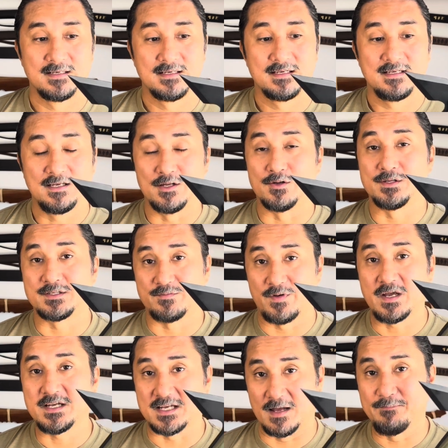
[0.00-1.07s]
you know, it's
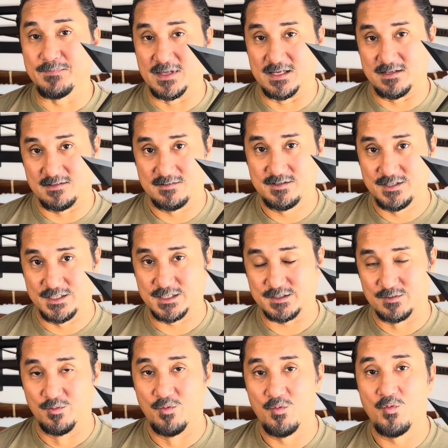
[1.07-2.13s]
very tempting to just
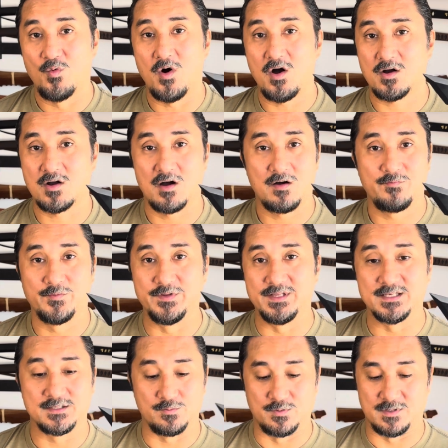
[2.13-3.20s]
walk off with
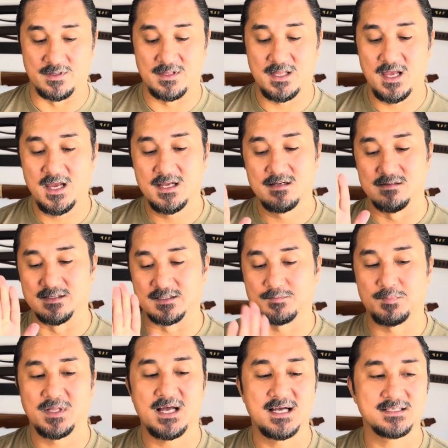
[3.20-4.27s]
this one. The handle is
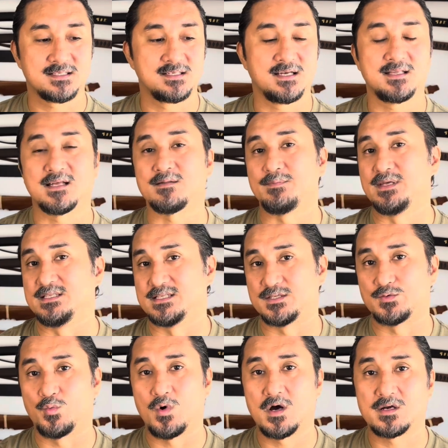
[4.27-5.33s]
plastic, that means it's
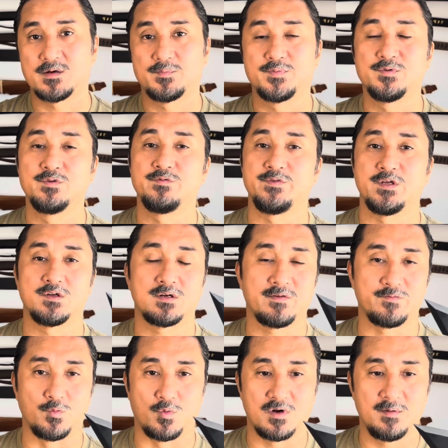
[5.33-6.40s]
waterproof, you don't have
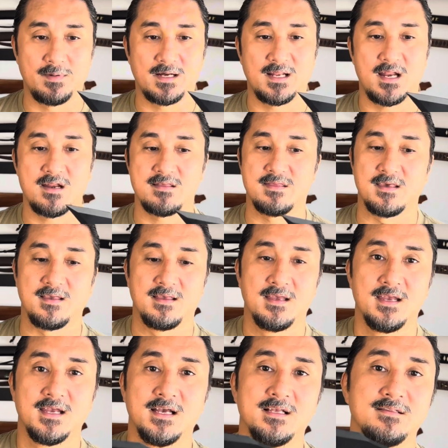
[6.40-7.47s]
to worry about anything.
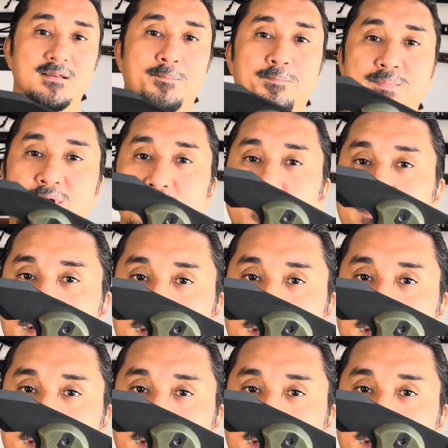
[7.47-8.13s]
The pure